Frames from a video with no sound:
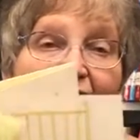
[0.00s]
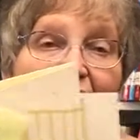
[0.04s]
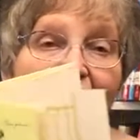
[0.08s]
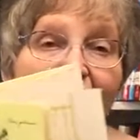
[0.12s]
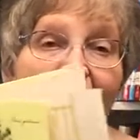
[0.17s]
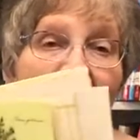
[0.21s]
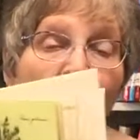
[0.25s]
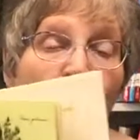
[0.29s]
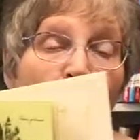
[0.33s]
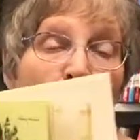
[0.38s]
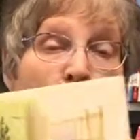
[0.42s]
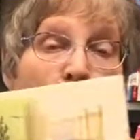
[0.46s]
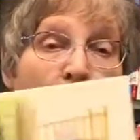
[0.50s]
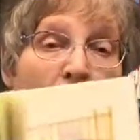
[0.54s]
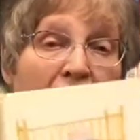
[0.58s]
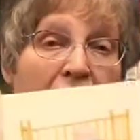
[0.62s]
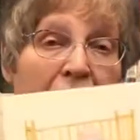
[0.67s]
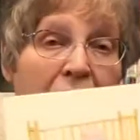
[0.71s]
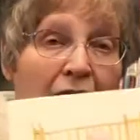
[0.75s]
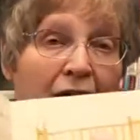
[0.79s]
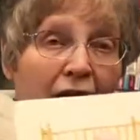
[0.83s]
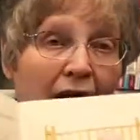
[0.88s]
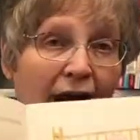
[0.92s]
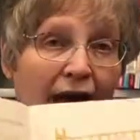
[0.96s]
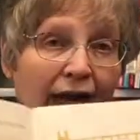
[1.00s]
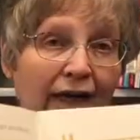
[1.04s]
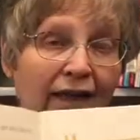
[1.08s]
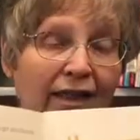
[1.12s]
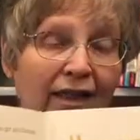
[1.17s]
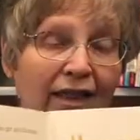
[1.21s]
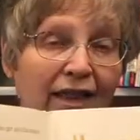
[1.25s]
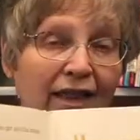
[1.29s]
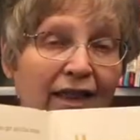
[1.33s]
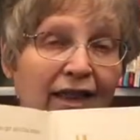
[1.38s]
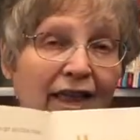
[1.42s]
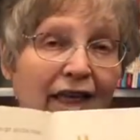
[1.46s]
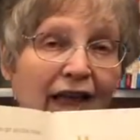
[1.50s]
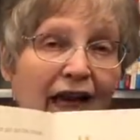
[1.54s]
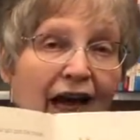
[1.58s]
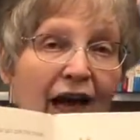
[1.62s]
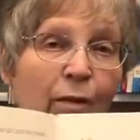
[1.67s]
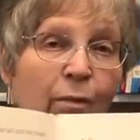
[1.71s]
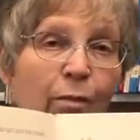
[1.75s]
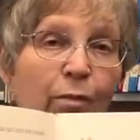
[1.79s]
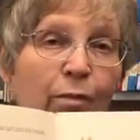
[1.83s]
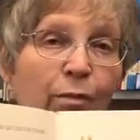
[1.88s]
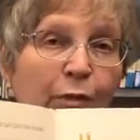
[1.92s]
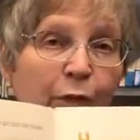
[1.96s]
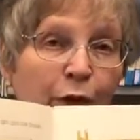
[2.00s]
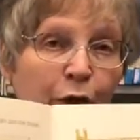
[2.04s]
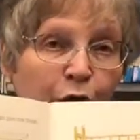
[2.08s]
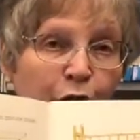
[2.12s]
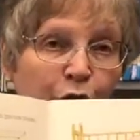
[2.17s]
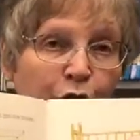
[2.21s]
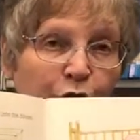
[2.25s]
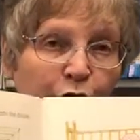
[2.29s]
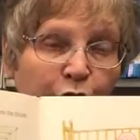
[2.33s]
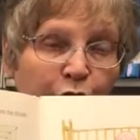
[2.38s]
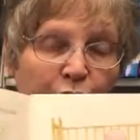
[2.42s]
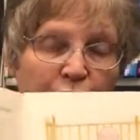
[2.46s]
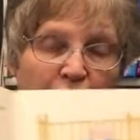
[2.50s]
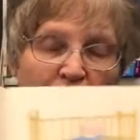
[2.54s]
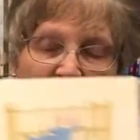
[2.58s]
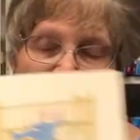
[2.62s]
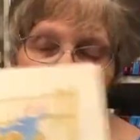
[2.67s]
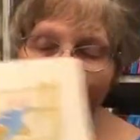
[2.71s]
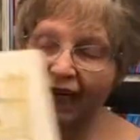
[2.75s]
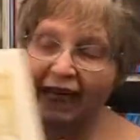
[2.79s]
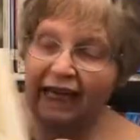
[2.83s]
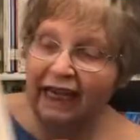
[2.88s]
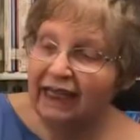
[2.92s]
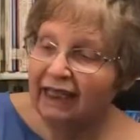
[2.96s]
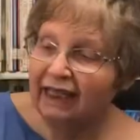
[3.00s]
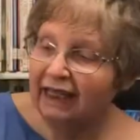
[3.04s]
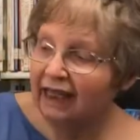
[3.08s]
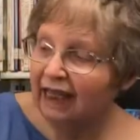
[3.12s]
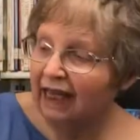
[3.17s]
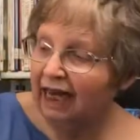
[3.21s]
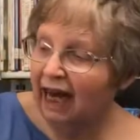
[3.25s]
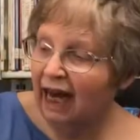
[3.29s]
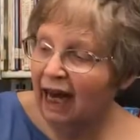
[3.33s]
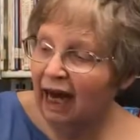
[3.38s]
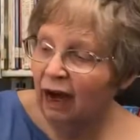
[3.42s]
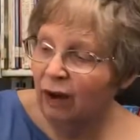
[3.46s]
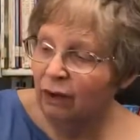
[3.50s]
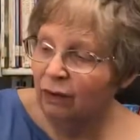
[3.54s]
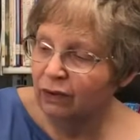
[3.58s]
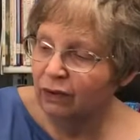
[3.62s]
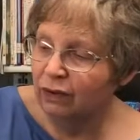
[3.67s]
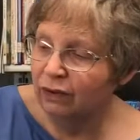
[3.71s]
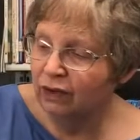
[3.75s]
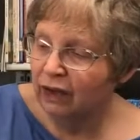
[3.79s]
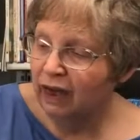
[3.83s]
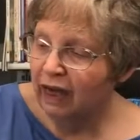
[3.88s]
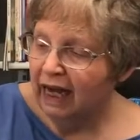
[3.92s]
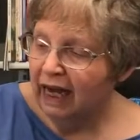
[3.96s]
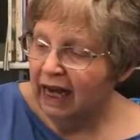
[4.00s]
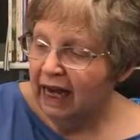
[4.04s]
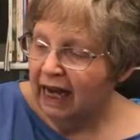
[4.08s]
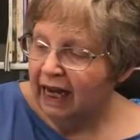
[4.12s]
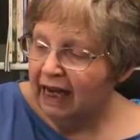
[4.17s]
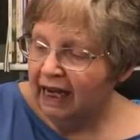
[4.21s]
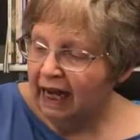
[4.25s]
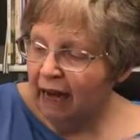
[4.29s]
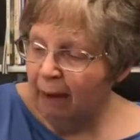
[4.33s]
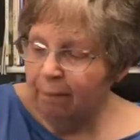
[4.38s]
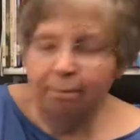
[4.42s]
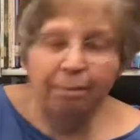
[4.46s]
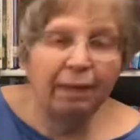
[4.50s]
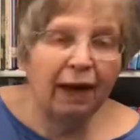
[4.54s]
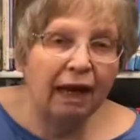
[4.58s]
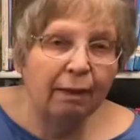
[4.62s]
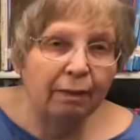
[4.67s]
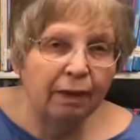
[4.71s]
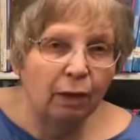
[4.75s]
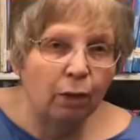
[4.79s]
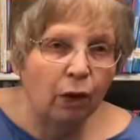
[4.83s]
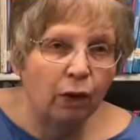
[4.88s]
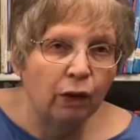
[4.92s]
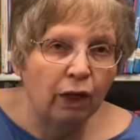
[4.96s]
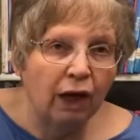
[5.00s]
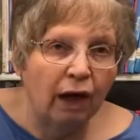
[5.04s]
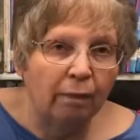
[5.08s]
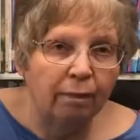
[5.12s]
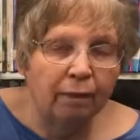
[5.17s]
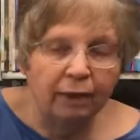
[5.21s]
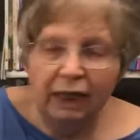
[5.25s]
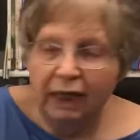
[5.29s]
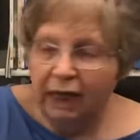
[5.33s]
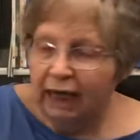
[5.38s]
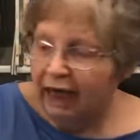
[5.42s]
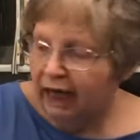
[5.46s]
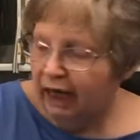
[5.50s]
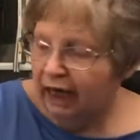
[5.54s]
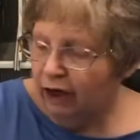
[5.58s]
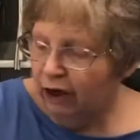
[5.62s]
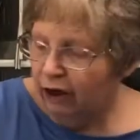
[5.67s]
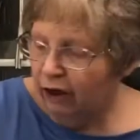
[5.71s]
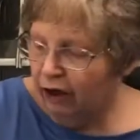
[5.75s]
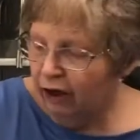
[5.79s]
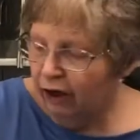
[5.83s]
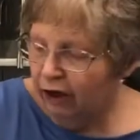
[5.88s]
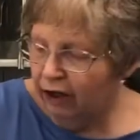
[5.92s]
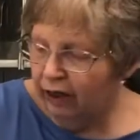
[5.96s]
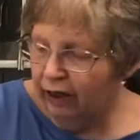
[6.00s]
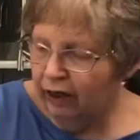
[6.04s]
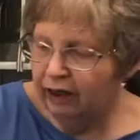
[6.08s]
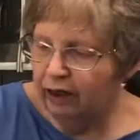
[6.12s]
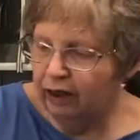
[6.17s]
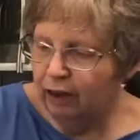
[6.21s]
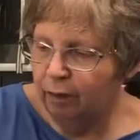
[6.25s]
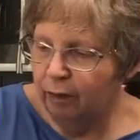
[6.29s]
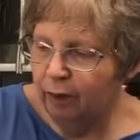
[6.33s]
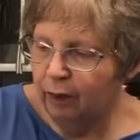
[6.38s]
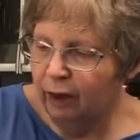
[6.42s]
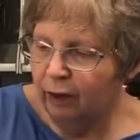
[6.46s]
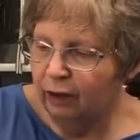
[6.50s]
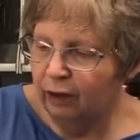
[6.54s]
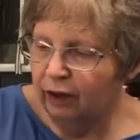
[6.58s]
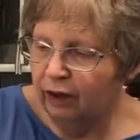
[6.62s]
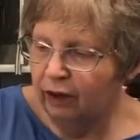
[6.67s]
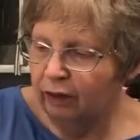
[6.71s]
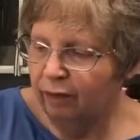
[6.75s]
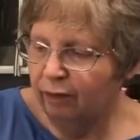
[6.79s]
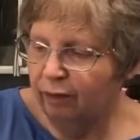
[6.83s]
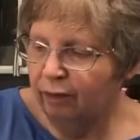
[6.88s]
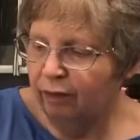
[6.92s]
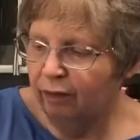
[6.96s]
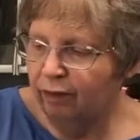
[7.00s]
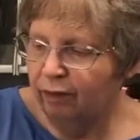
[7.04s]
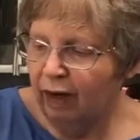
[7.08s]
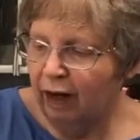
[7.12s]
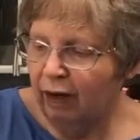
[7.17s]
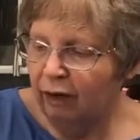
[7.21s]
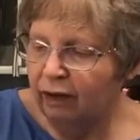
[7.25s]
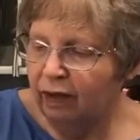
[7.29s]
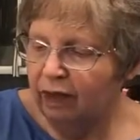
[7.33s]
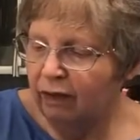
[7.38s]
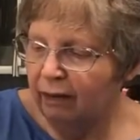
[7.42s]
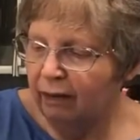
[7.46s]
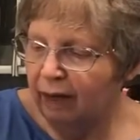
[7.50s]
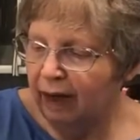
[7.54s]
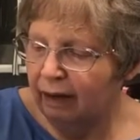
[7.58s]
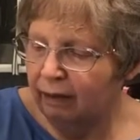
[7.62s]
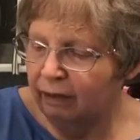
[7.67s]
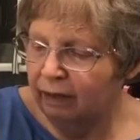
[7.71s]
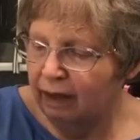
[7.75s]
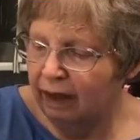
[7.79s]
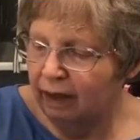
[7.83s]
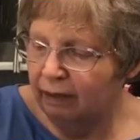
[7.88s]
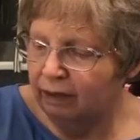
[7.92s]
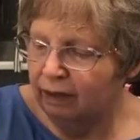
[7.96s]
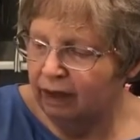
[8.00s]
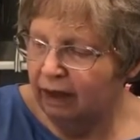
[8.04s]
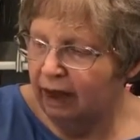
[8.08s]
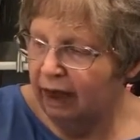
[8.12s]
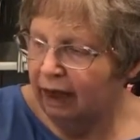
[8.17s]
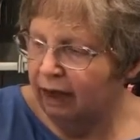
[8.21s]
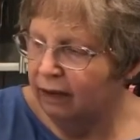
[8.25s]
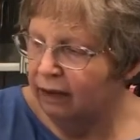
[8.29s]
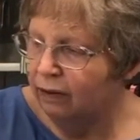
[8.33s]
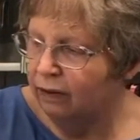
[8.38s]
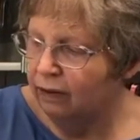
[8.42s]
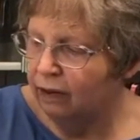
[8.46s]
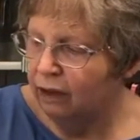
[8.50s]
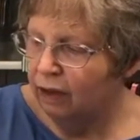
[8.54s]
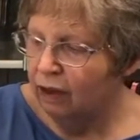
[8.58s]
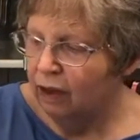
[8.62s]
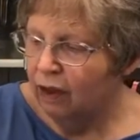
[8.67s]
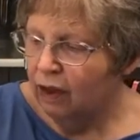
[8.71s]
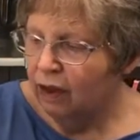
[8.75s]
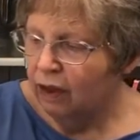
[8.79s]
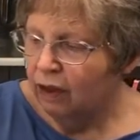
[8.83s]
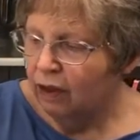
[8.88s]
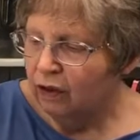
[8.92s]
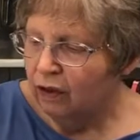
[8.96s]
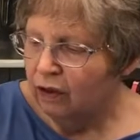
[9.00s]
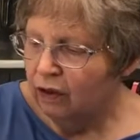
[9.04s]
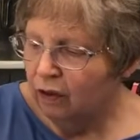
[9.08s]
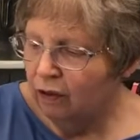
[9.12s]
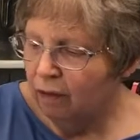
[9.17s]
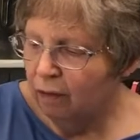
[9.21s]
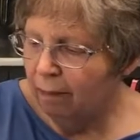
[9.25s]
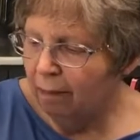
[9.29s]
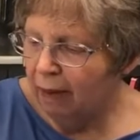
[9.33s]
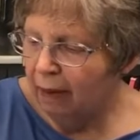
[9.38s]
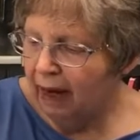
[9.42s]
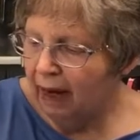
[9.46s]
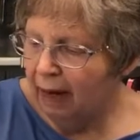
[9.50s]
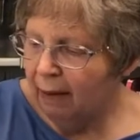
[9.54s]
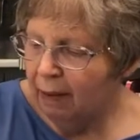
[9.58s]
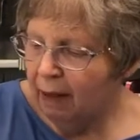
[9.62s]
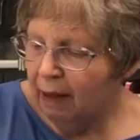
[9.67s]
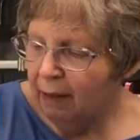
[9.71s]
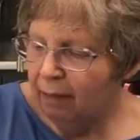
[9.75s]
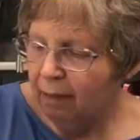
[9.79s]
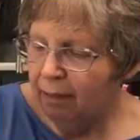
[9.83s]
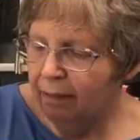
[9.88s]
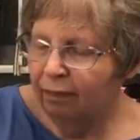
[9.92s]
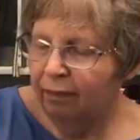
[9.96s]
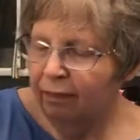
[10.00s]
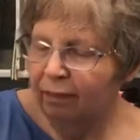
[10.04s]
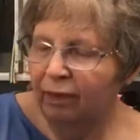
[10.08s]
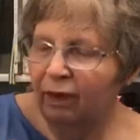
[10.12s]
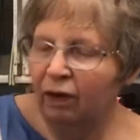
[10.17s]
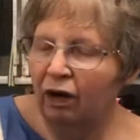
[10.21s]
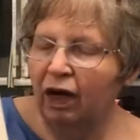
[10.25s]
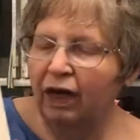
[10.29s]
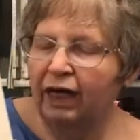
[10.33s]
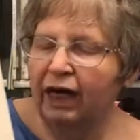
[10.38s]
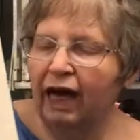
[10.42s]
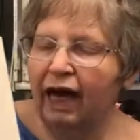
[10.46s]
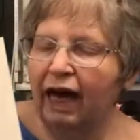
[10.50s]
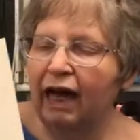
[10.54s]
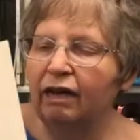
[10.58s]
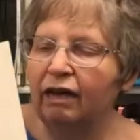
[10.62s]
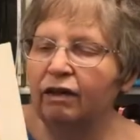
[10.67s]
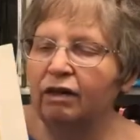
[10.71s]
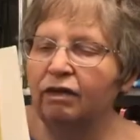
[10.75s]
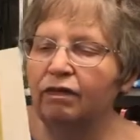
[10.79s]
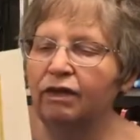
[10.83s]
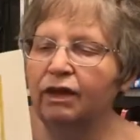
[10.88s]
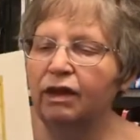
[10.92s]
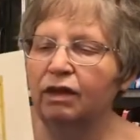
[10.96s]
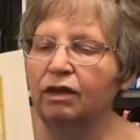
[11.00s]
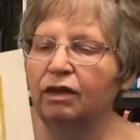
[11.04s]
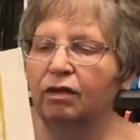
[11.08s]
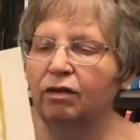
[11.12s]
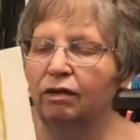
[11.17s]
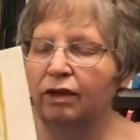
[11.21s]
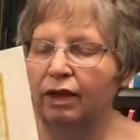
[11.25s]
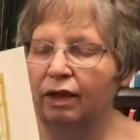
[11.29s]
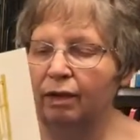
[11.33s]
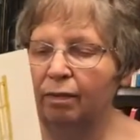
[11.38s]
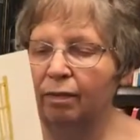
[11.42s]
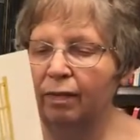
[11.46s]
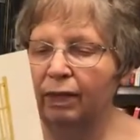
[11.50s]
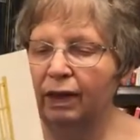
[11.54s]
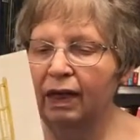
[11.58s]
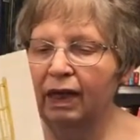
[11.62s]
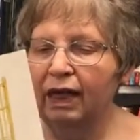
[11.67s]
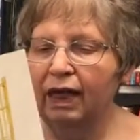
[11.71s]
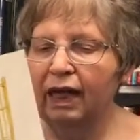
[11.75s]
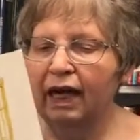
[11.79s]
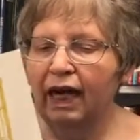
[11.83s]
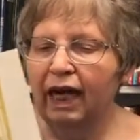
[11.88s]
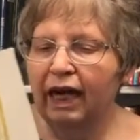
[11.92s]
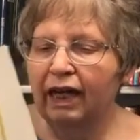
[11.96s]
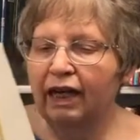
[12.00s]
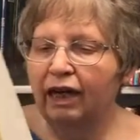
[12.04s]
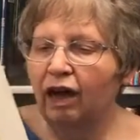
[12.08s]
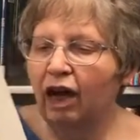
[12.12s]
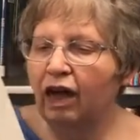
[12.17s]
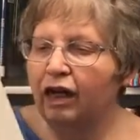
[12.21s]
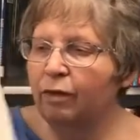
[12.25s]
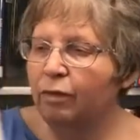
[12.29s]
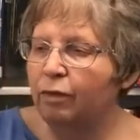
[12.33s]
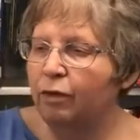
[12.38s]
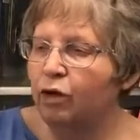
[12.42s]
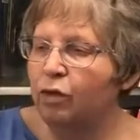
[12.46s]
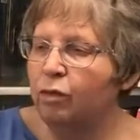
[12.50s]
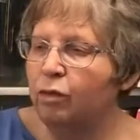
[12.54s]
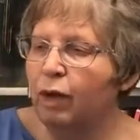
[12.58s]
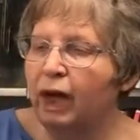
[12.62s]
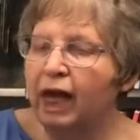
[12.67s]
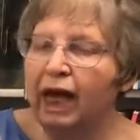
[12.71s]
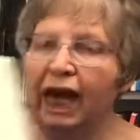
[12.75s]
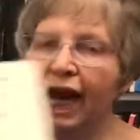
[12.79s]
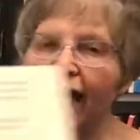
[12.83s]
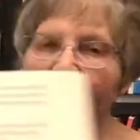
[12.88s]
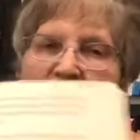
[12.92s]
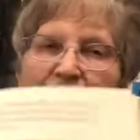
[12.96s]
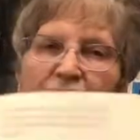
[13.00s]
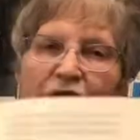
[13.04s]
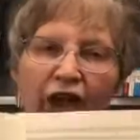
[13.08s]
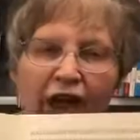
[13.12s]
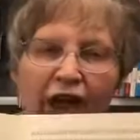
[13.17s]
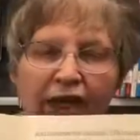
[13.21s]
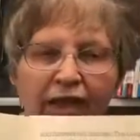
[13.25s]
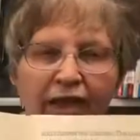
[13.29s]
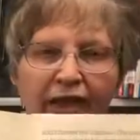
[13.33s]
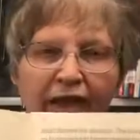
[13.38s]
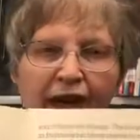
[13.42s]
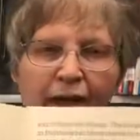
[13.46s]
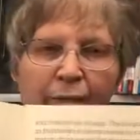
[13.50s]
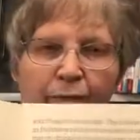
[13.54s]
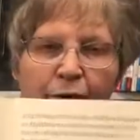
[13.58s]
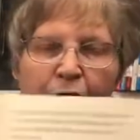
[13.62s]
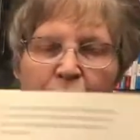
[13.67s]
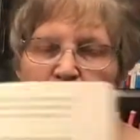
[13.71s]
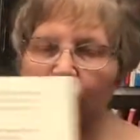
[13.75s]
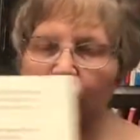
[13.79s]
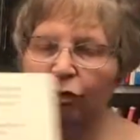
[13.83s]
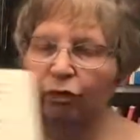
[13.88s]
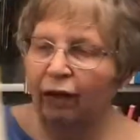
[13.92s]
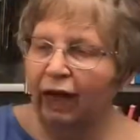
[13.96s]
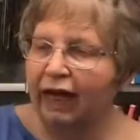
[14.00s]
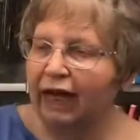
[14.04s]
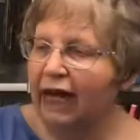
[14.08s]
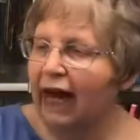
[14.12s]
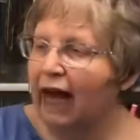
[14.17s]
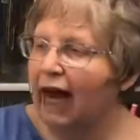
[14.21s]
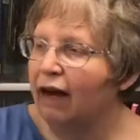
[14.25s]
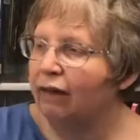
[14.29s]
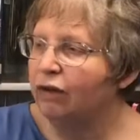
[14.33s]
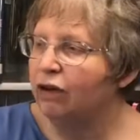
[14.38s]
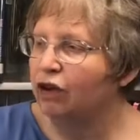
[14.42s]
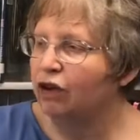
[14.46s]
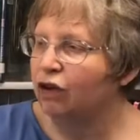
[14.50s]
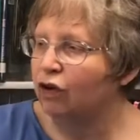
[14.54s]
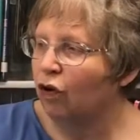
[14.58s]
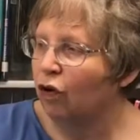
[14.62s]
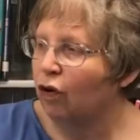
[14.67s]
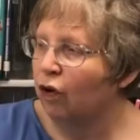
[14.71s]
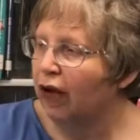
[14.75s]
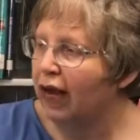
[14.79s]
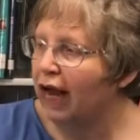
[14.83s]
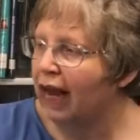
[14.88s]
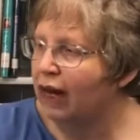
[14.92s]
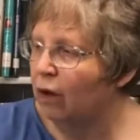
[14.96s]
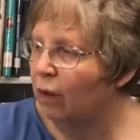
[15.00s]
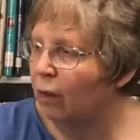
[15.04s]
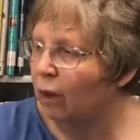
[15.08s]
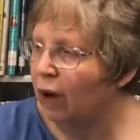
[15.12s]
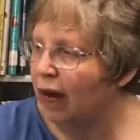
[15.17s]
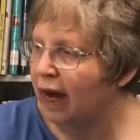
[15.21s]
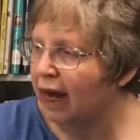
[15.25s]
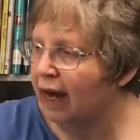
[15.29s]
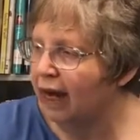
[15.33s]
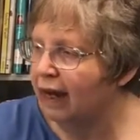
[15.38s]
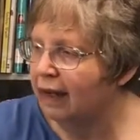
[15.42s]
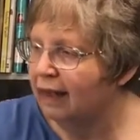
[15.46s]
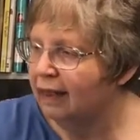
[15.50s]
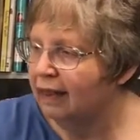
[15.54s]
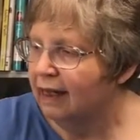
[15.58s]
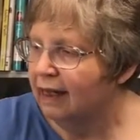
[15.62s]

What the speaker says: Now, one night, a burglar got into the house. That baby woke up. He heard the burglar prowling around downstairs. So the baby got out of his crib and got a broom and chased that burglar right out the door and away.